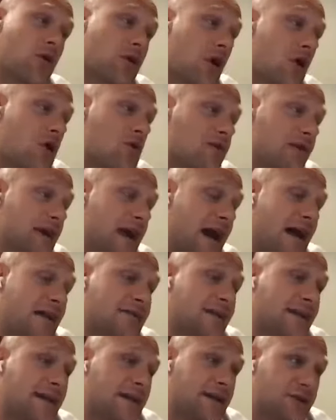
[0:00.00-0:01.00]
COVID,
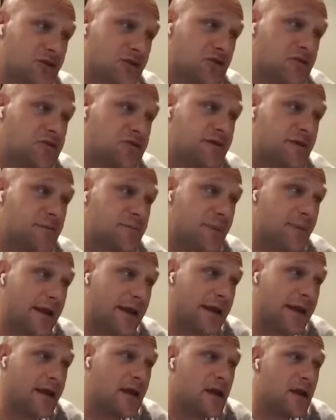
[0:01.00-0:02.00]
Conti, it used to
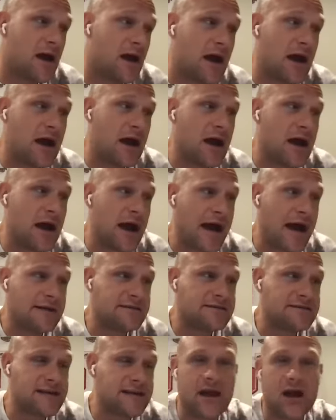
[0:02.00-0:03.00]
be uh, I'd
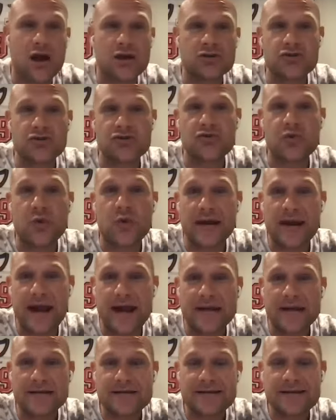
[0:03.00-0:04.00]
say 120
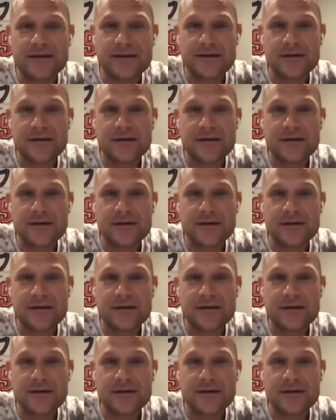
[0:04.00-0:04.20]
days.